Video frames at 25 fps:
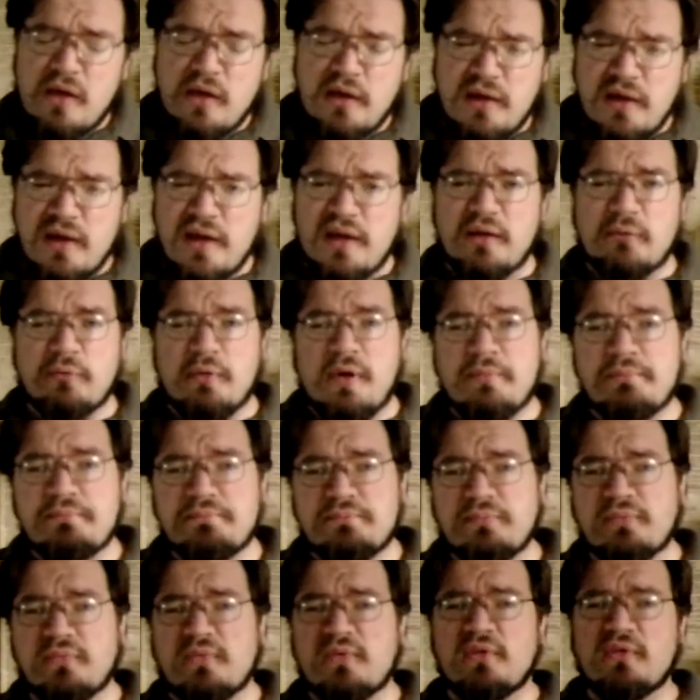Anyway,
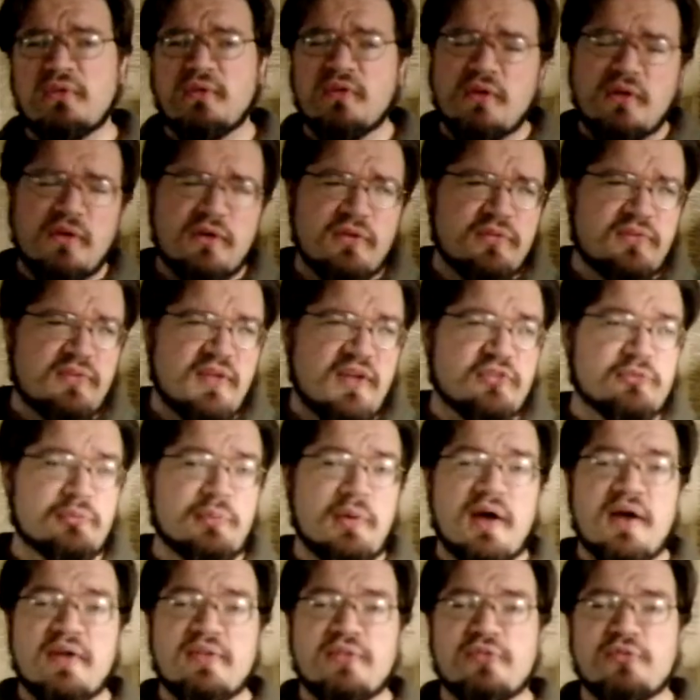that's
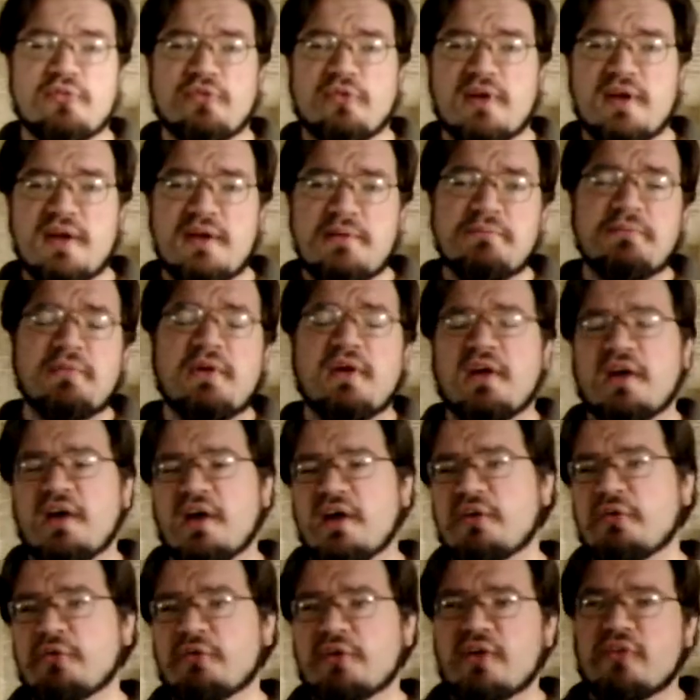part three, and
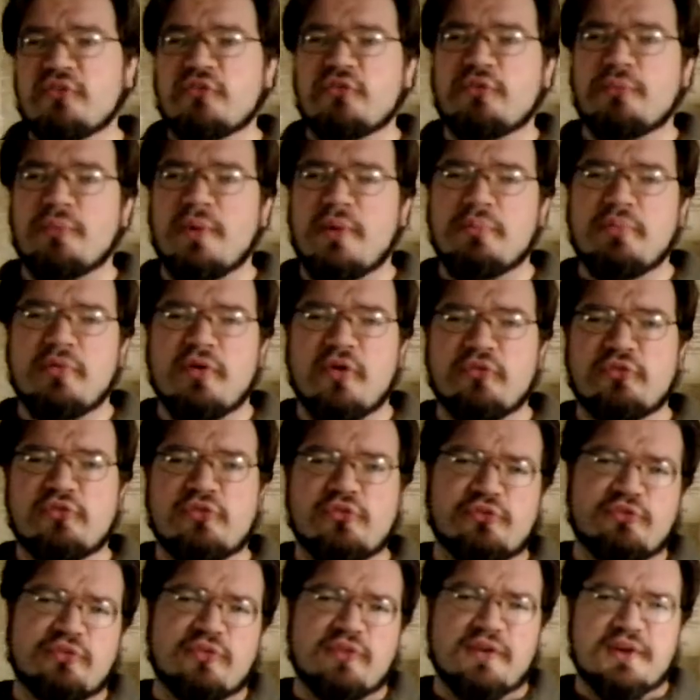I'll get into my
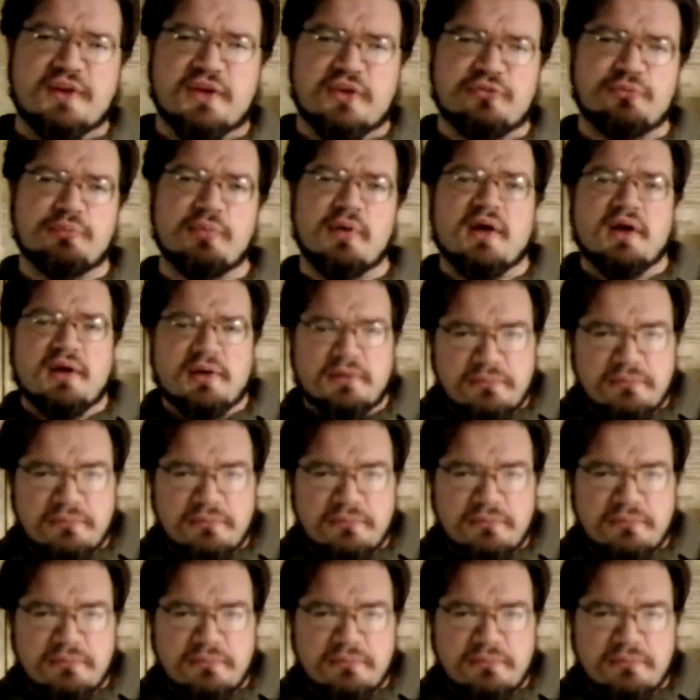process in the next part.